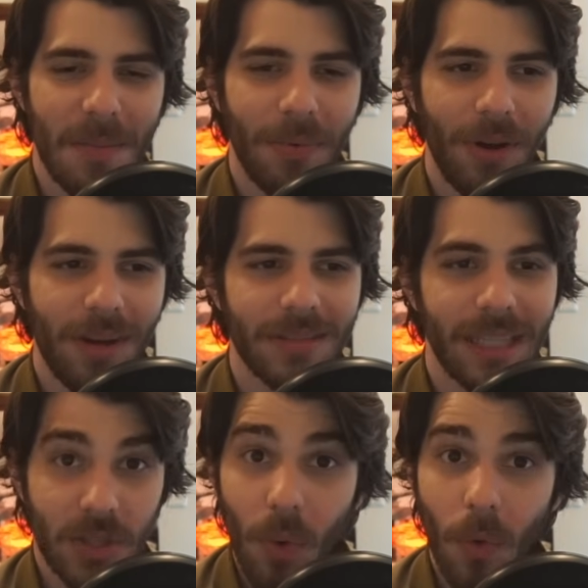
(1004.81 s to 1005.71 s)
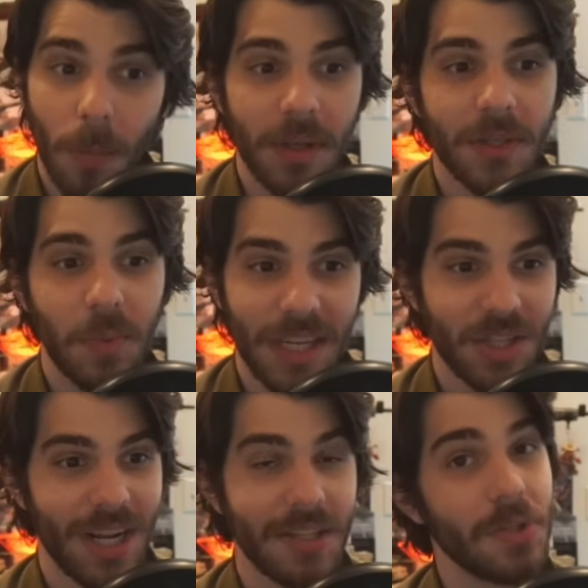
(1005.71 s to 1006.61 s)
but it's cool because we get a
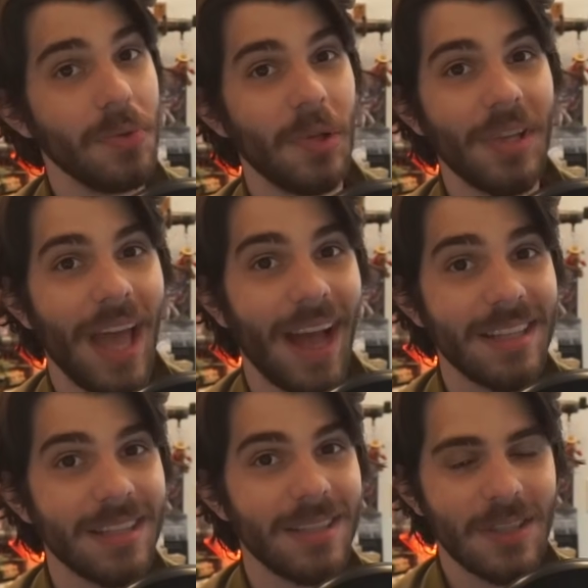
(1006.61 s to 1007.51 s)
chance to look at